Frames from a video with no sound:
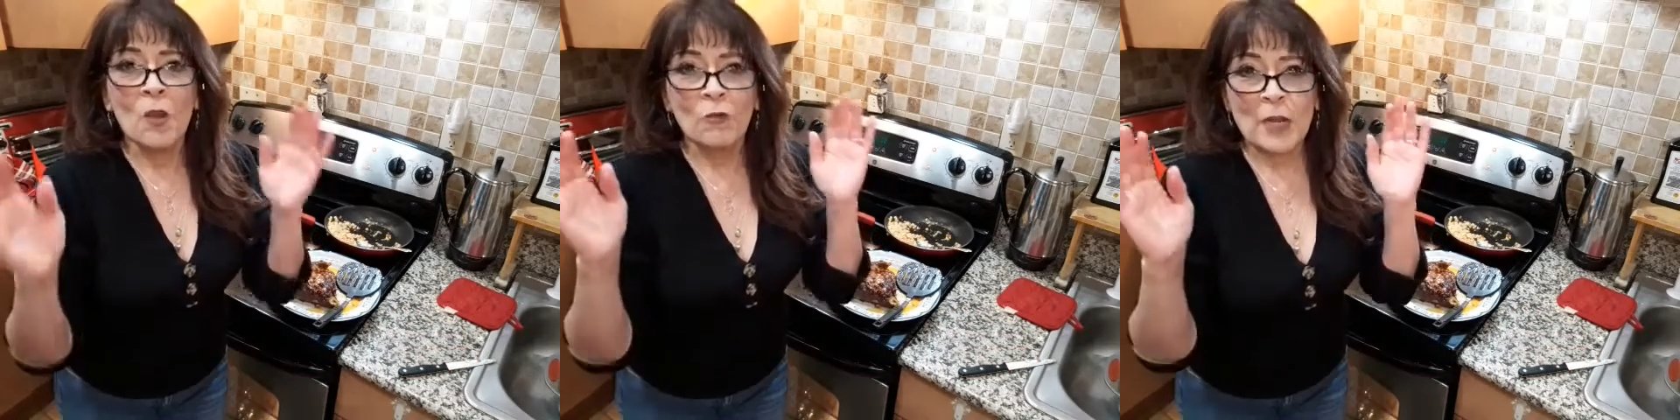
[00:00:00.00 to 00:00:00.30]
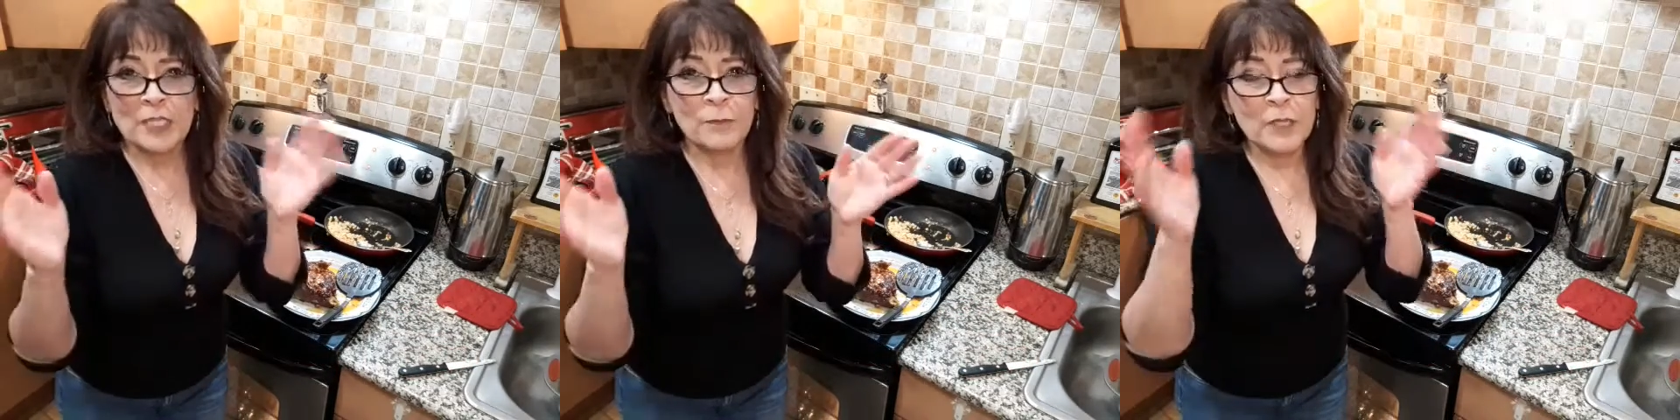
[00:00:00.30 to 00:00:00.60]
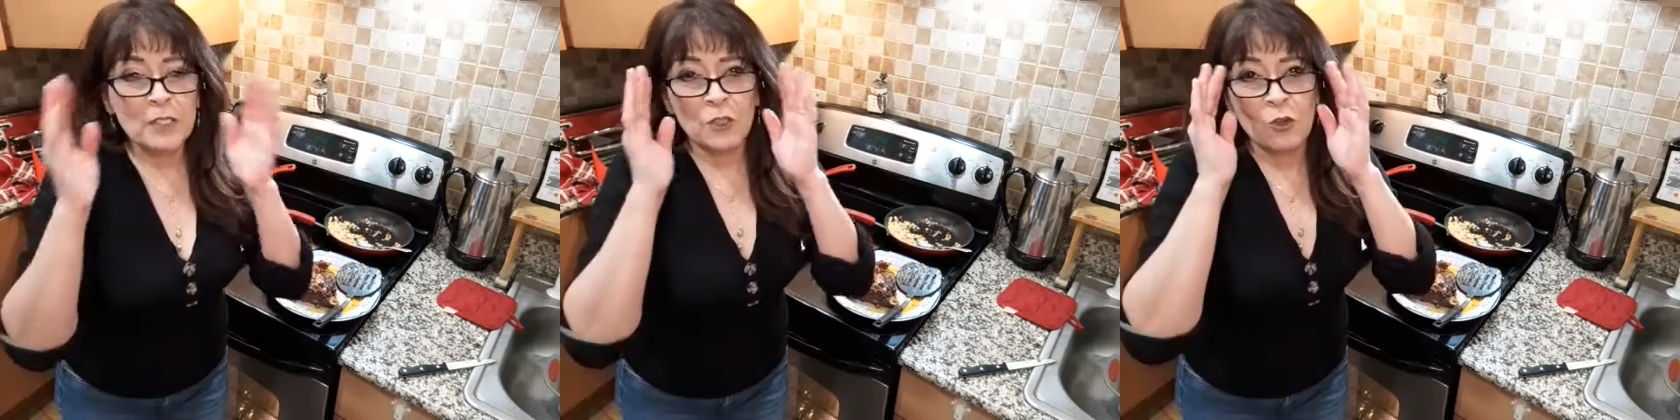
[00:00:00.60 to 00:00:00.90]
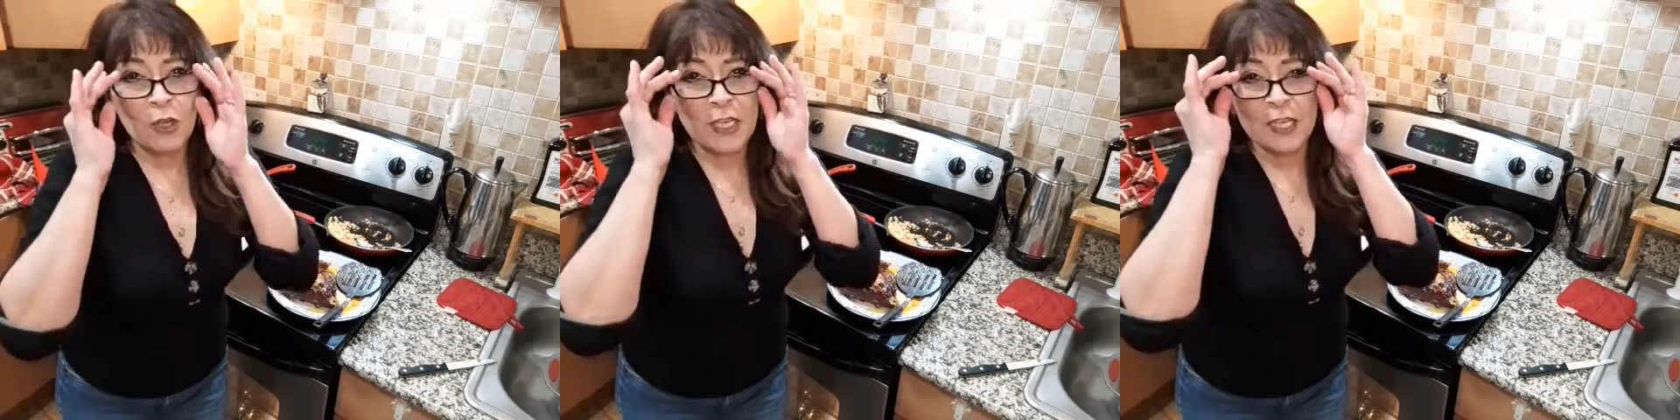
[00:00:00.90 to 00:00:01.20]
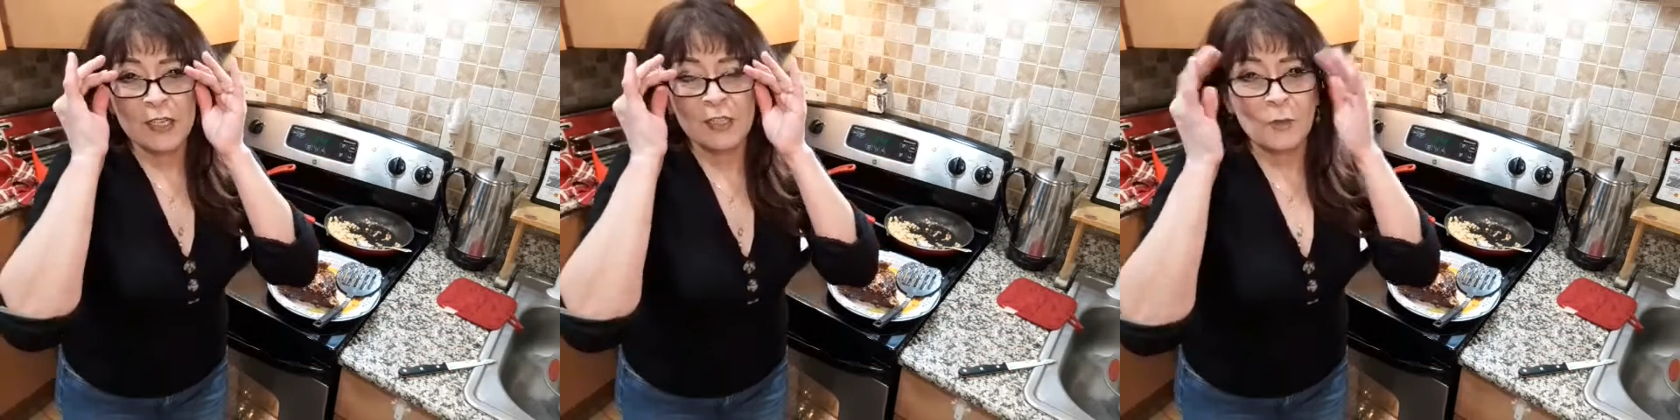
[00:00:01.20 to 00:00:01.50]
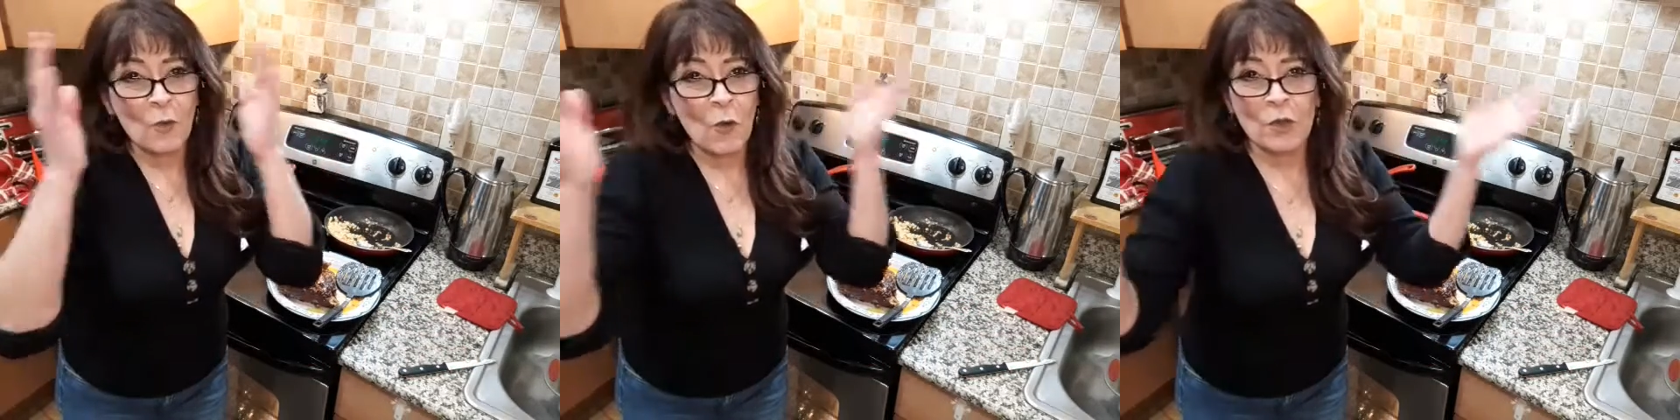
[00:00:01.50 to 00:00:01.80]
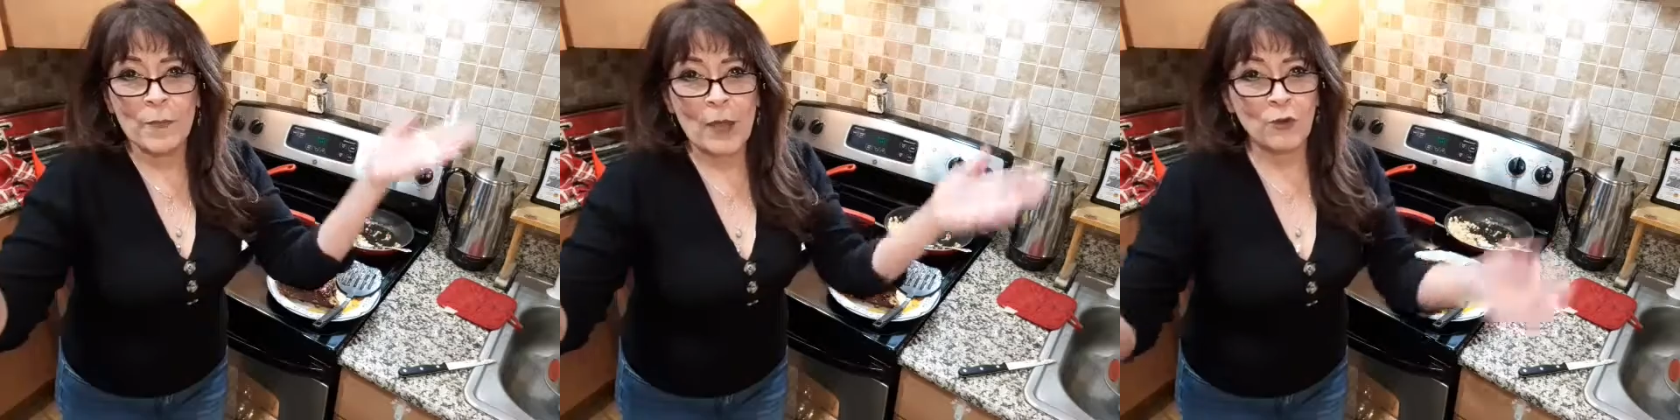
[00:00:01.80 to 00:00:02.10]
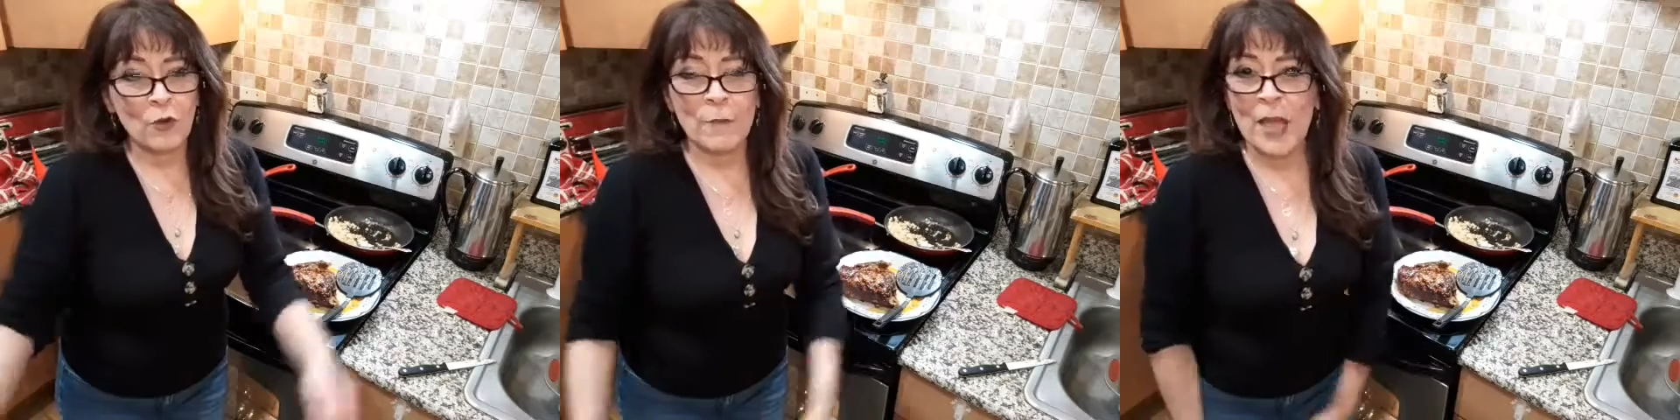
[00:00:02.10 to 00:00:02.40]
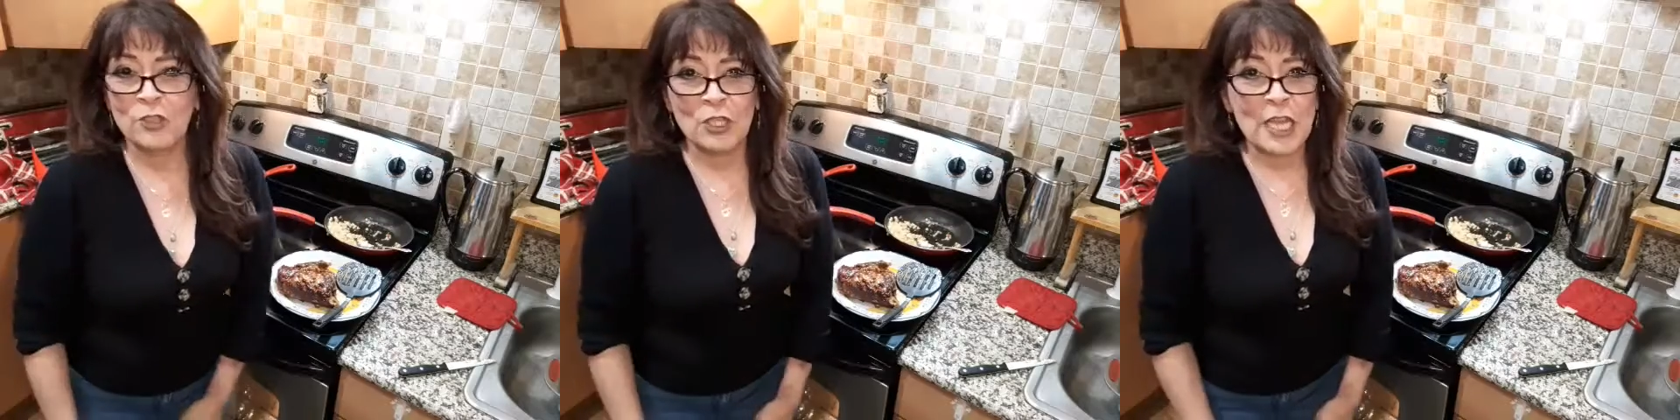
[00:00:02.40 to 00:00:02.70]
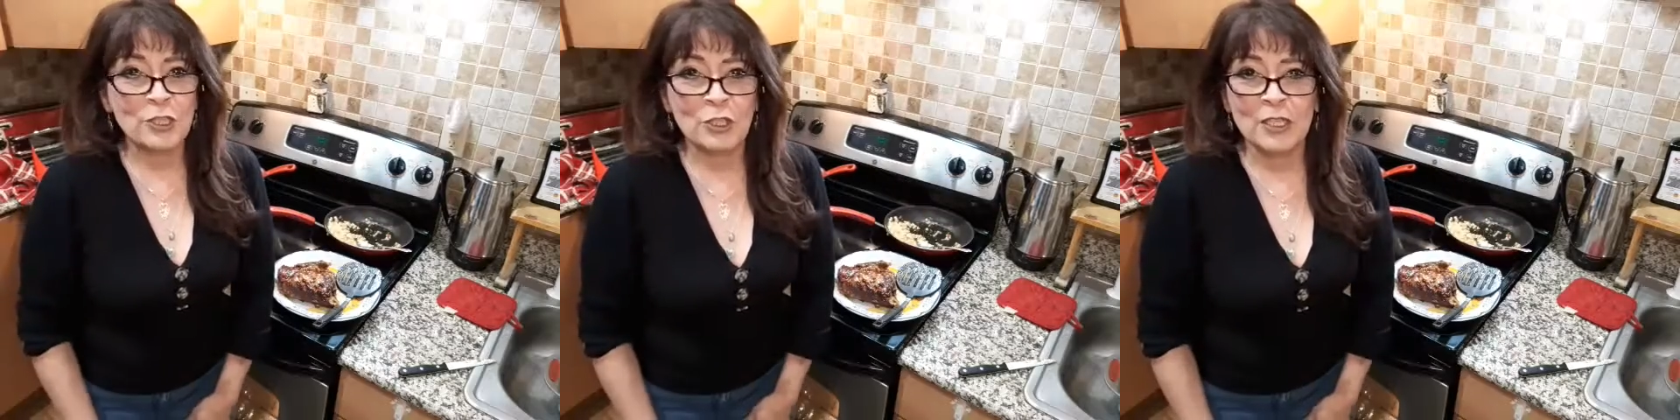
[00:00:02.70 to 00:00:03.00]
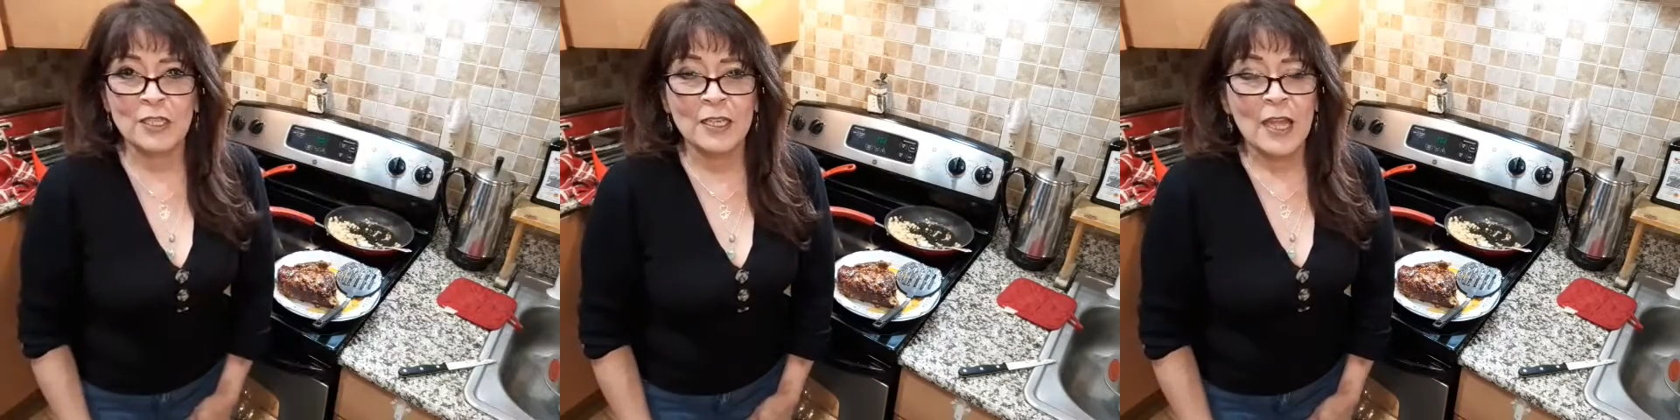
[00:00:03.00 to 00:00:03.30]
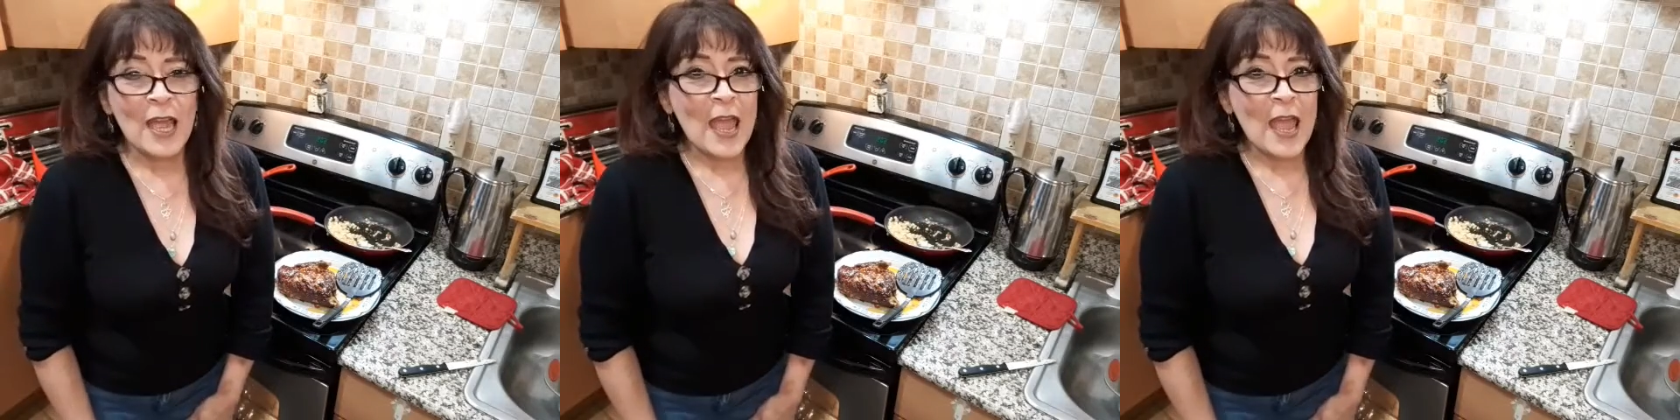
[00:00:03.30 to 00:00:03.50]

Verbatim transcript: Recipes and cooking is all about your imagination